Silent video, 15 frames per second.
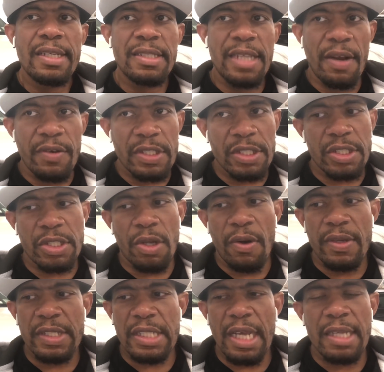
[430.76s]
Dereck
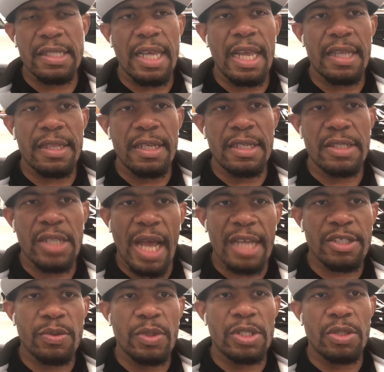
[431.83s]
Chisora says Anthony
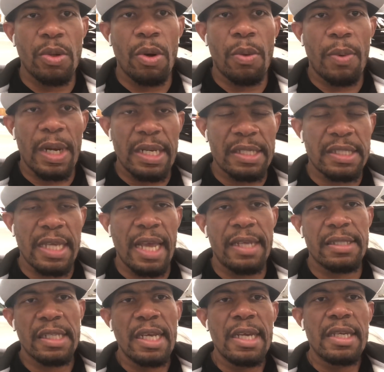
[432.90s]
Joshua is doing what it
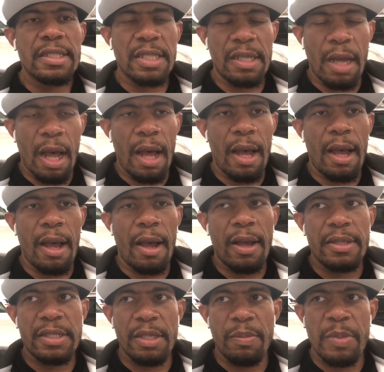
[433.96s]
takes
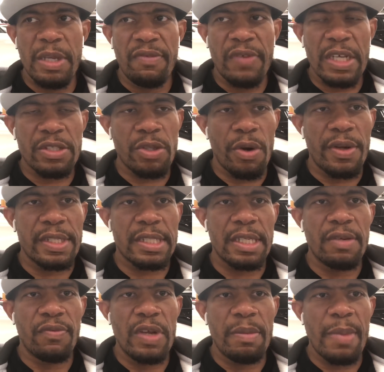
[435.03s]
to be victorious
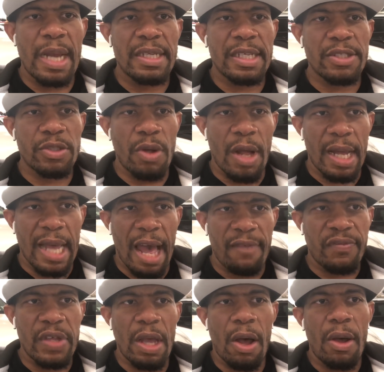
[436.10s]
in the rematch. That's all I
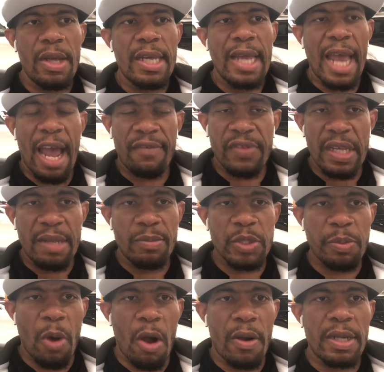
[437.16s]
got for y'all after him
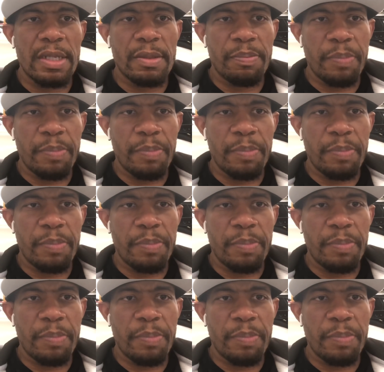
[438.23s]
sparring.